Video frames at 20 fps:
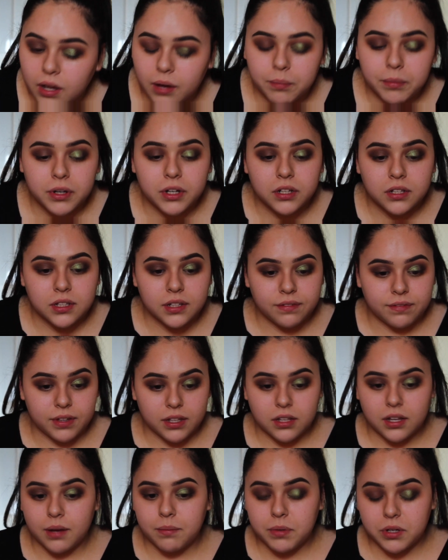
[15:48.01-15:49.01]
I'm going to
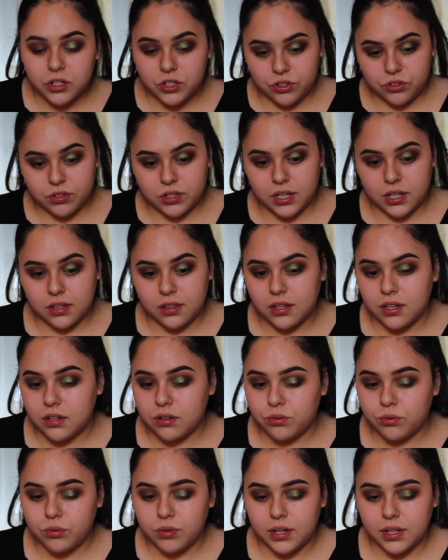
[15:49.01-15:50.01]
do it like that.
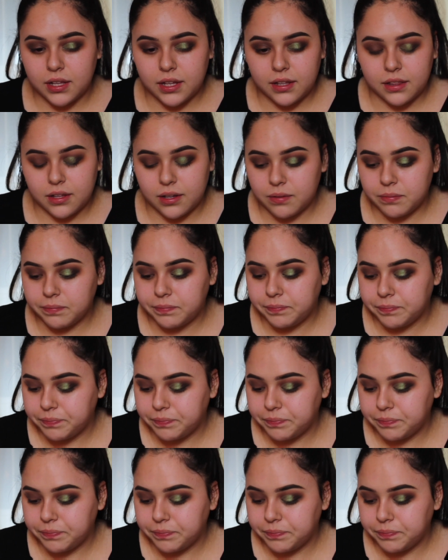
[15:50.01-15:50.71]
Ooh, I like that.